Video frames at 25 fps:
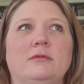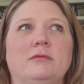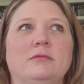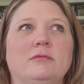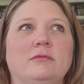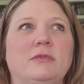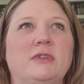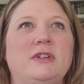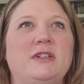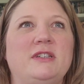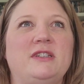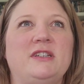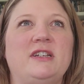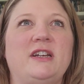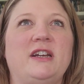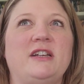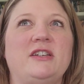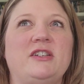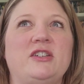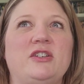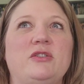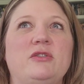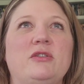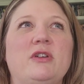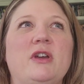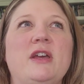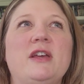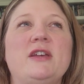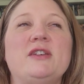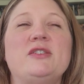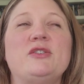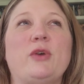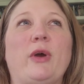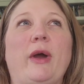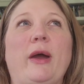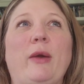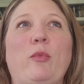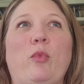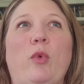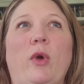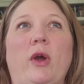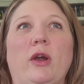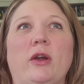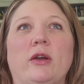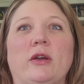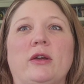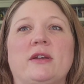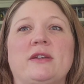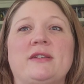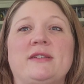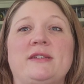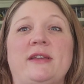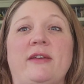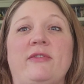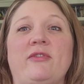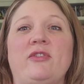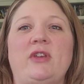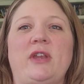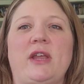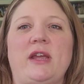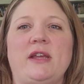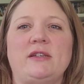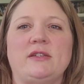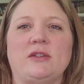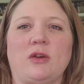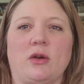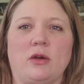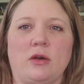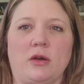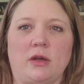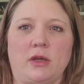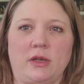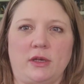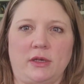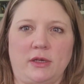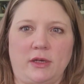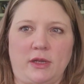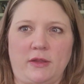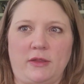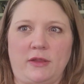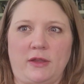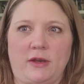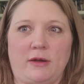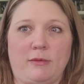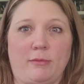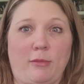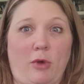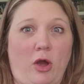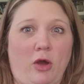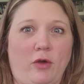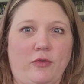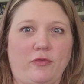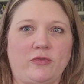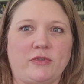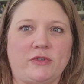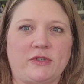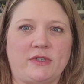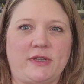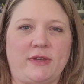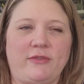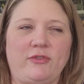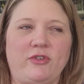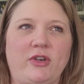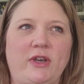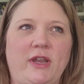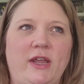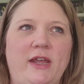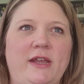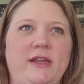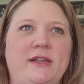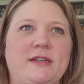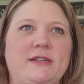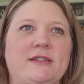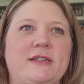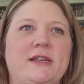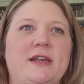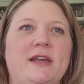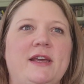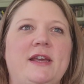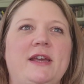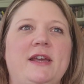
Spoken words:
What did I do? So I work 7 days on and then I'm off for 7 days.